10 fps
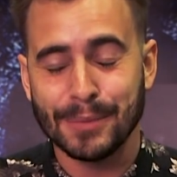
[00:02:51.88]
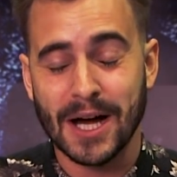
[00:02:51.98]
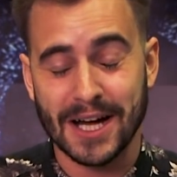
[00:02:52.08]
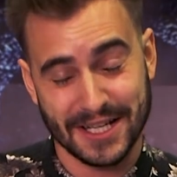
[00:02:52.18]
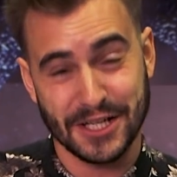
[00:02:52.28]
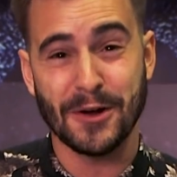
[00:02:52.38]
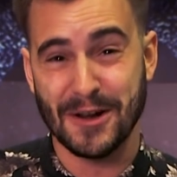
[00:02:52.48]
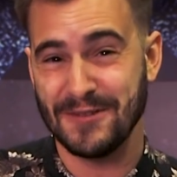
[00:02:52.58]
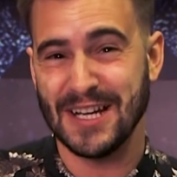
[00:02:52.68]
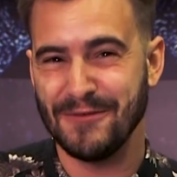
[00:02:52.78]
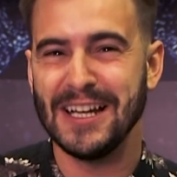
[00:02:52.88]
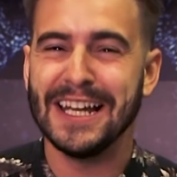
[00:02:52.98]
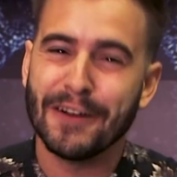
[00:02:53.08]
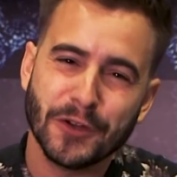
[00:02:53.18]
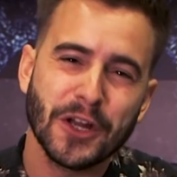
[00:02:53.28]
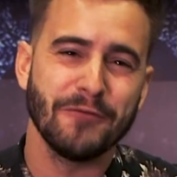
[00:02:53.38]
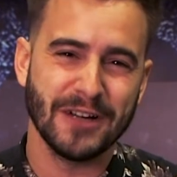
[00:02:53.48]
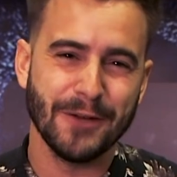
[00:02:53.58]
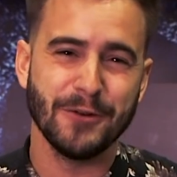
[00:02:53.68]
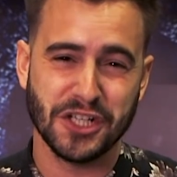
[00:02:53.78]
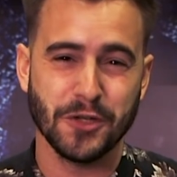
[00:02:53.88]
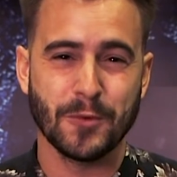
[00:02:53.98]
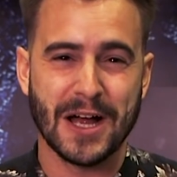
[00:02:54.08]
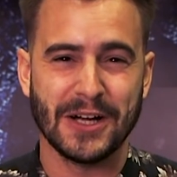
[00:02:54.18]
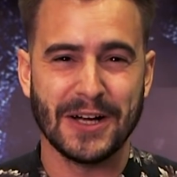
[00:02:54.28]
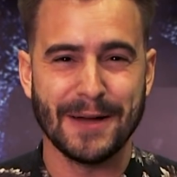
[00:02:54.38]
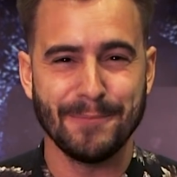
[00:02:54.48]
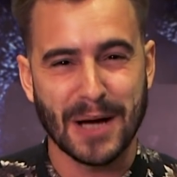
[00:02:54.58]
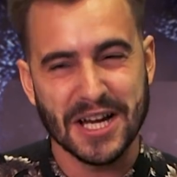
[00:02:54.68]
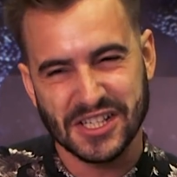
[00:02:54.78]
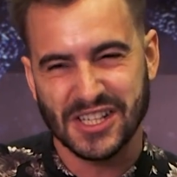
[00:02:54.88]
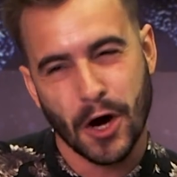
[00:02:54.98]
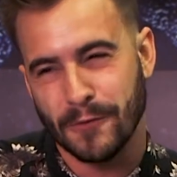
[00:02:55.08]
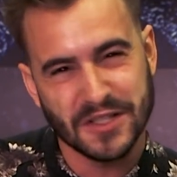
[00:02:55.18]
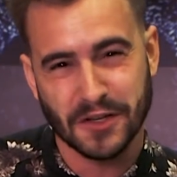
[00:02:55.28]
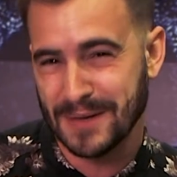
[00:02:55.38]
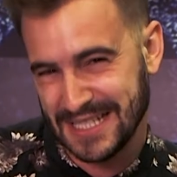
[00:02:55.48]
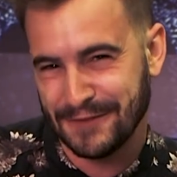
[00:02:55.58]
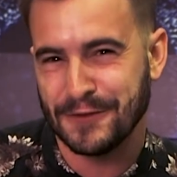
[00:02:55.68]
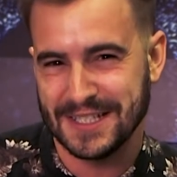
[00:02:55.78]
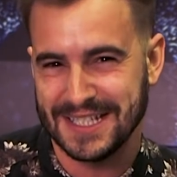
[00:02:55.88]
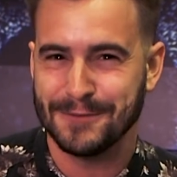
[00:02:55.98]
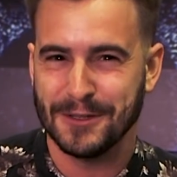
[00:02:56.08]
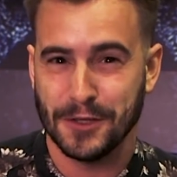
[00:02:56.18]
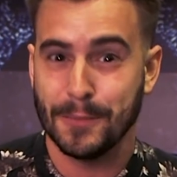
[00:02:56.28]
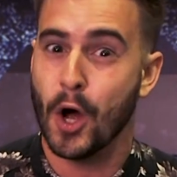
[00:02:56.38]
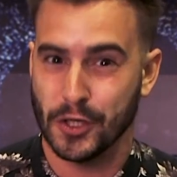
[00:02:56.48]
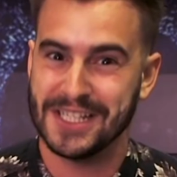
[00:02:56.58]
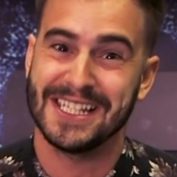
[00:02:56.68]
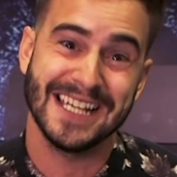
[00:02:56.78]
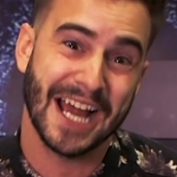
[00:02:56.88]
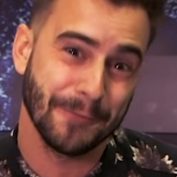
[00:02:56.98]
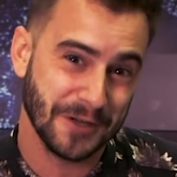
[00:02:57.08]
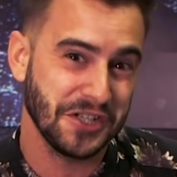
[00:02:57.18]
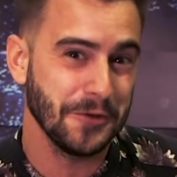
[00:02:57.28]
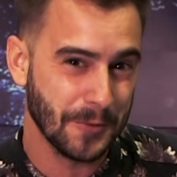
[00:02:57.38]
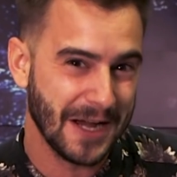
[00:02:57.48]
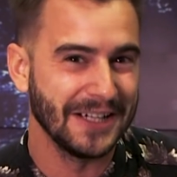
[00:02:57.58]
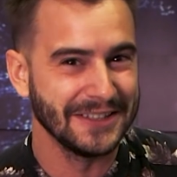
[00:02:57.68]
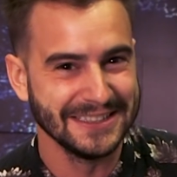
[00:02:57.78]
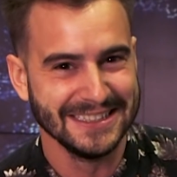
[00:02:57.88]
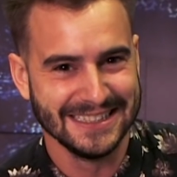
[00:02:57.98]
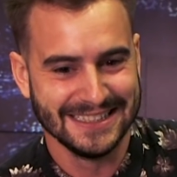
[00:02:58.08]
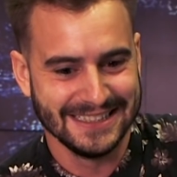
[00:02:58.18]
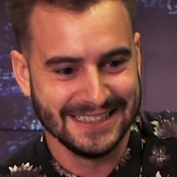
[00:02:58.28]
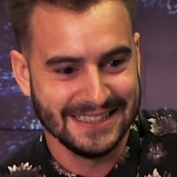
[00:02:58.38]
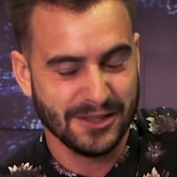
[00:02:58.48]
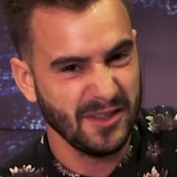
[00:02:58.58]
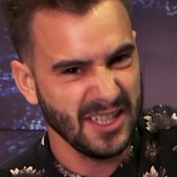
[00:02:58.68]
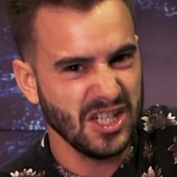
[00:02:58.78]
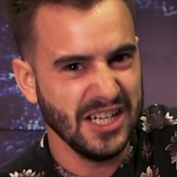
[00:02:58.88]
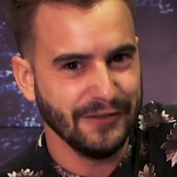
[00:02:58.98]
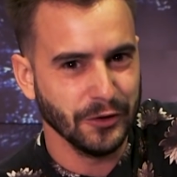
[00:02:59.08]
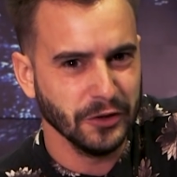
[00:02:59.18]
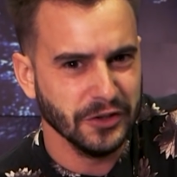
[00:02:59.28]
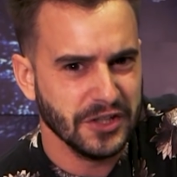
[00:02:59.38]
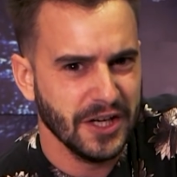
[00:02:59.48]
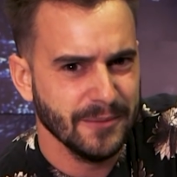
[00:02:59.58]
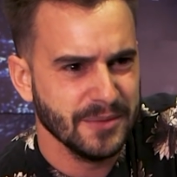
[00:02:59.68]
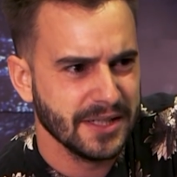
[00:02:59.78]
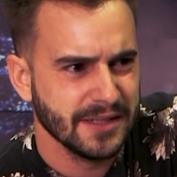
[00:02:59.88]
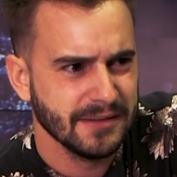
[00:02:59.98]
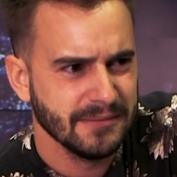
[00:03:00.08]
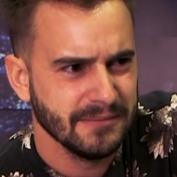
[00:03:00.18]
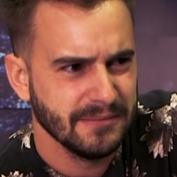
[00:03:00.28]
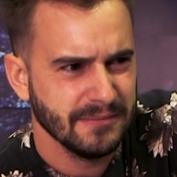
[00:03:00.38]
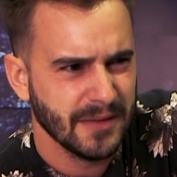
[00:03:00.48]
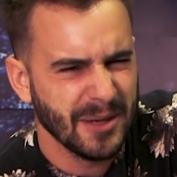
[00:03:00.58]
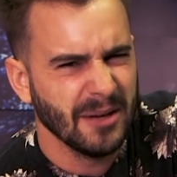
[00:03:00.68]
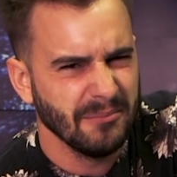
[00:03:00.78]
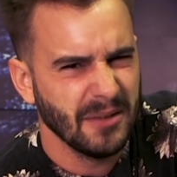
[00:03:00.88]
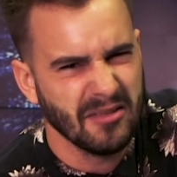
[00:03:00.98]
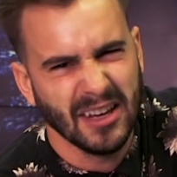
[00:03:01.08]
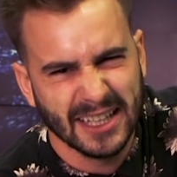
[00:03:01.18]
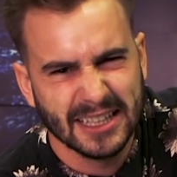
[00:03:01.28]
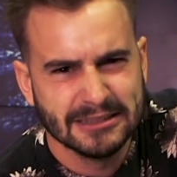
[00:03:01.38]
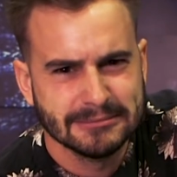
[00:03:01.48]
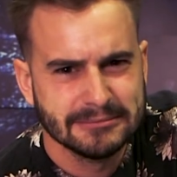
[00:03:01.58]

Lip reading: but you know, I really, really love you and I really wish you well, but I just can't resolve my differences with you. But honestly, I wish you well. So I think she left on good terms. I mean, I think.